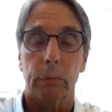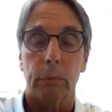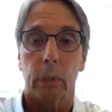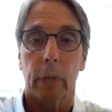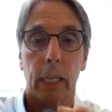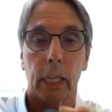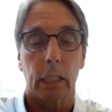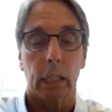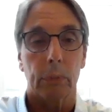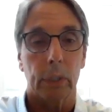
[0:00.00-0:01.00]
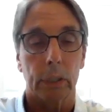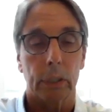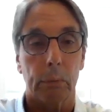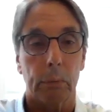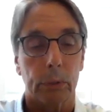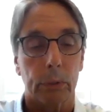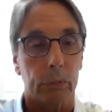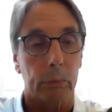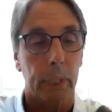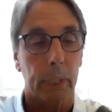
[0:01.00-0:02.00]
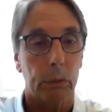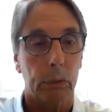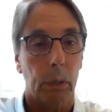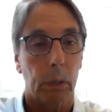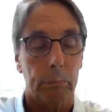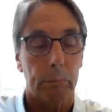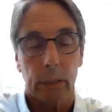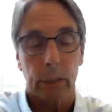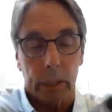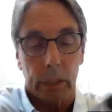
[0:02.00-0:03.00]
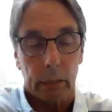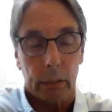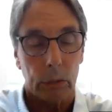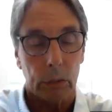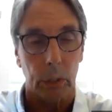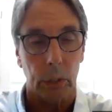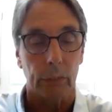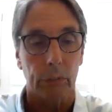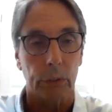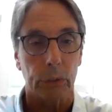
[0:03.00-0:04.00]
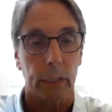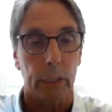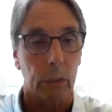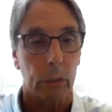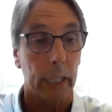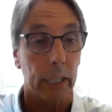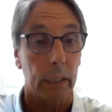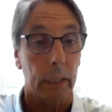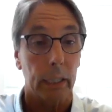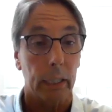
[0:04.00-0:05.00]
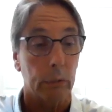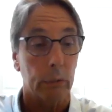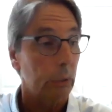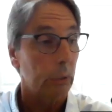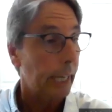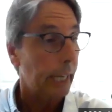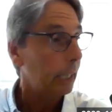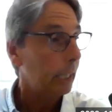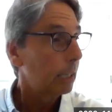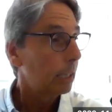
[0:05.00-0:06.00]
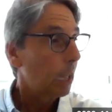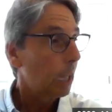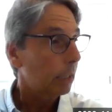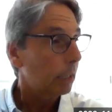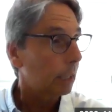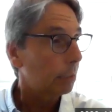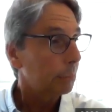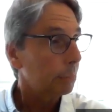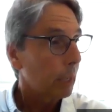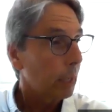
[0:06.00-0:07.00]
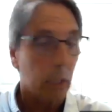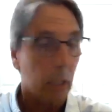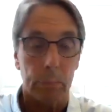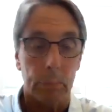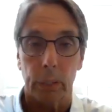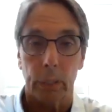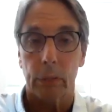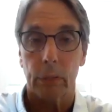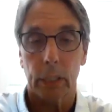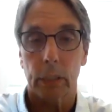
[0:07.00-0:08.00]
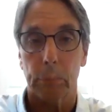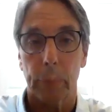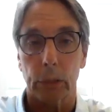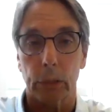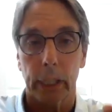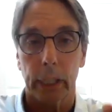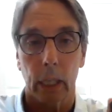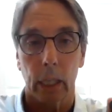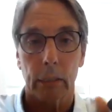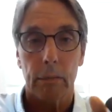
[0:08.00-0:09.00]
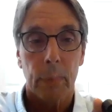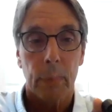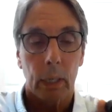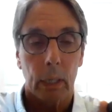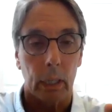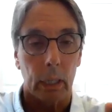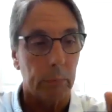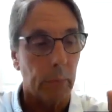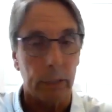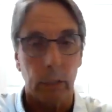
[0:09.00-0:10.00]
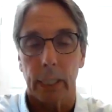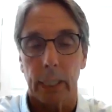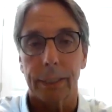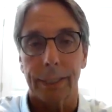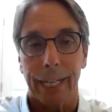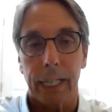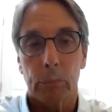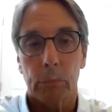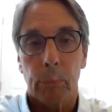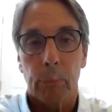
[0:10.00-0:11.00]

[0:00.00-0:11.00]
So it's able for me to do mentally at least do a level set so I can get through the day. A couple other things about Qigong. I don't get sick.